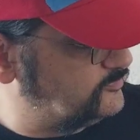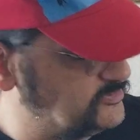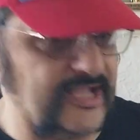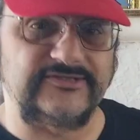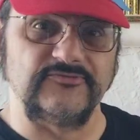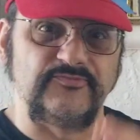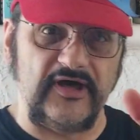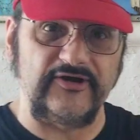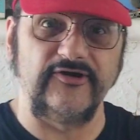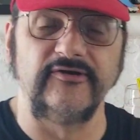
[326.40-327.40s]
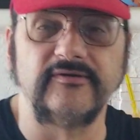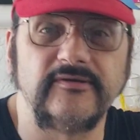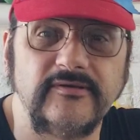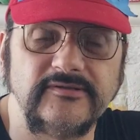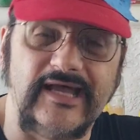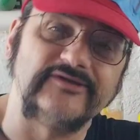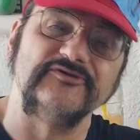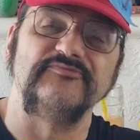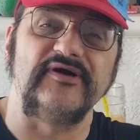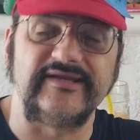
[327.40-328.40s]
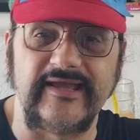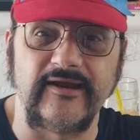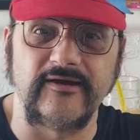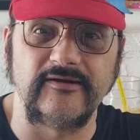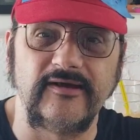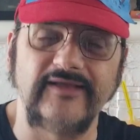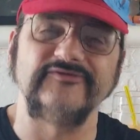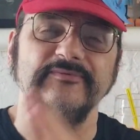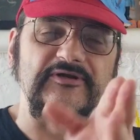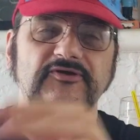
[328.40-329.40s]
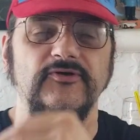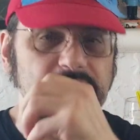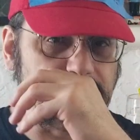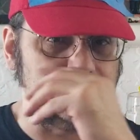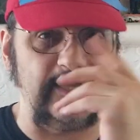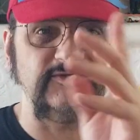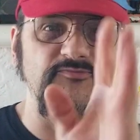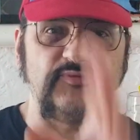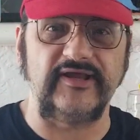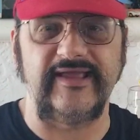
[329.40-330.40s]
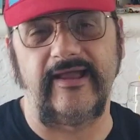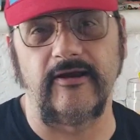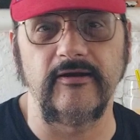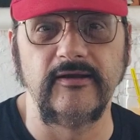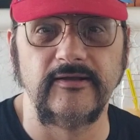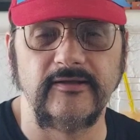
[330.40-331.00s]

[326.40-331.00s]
Dr. Butter, Dr. Butthair, that's what I'm going to call you. Dr. Butthair